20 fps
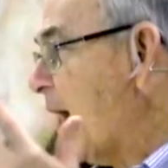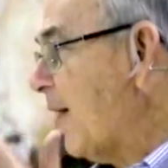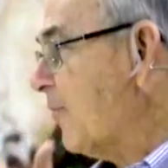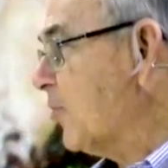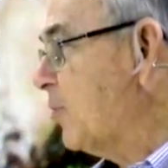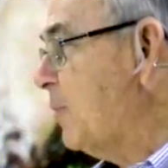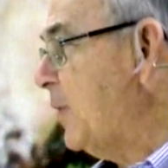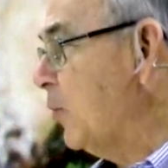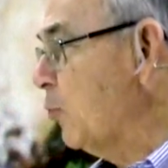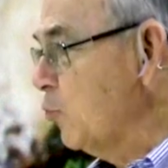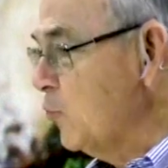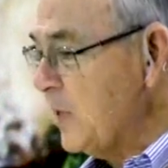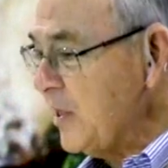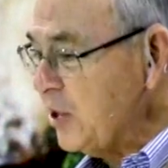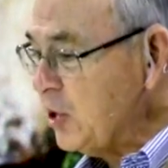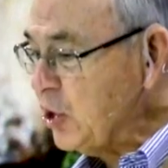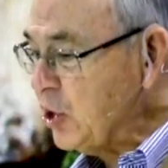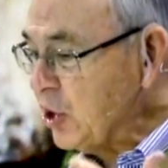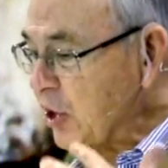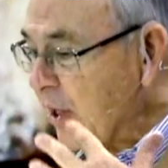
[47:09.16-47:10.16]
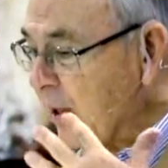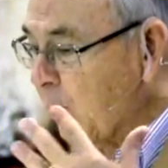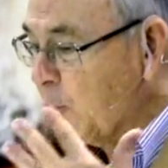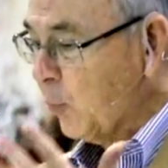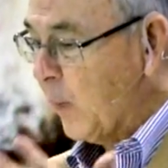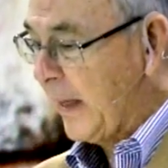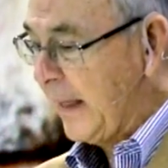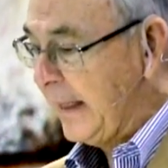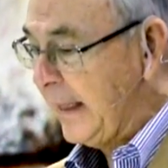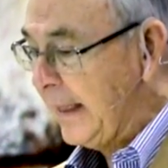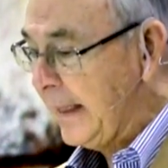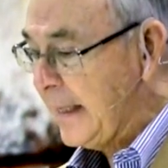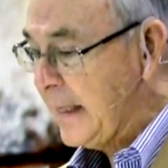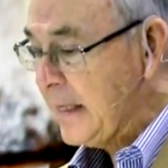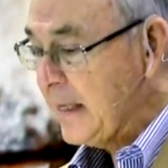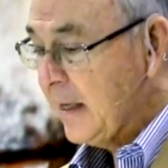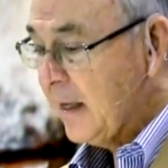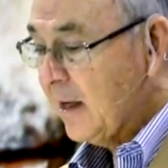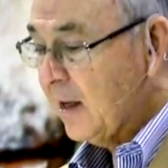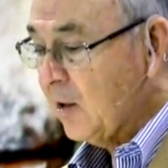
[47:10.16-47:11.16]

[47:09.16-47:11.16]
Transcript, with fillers: We have to be regenerated